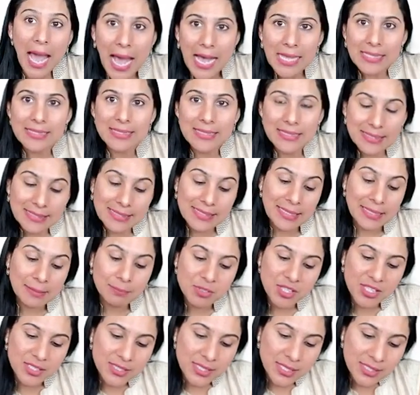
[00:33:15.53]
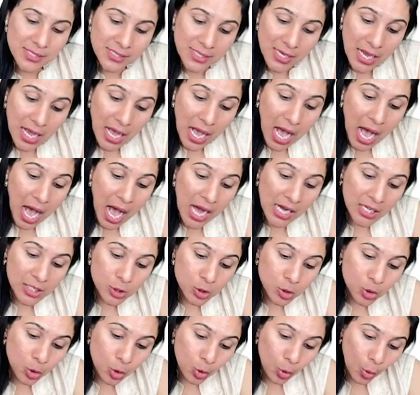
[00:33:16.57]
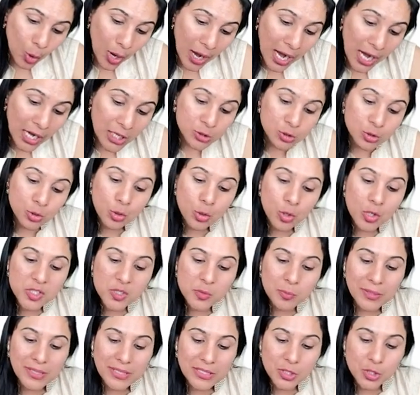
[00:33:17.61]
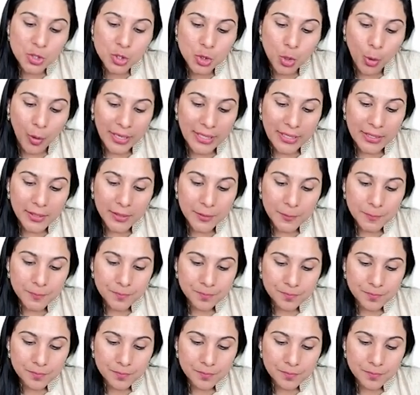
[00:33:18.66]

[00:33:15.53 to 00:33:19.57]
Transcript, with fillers: As the name suggests, arthro. Arthros means joint.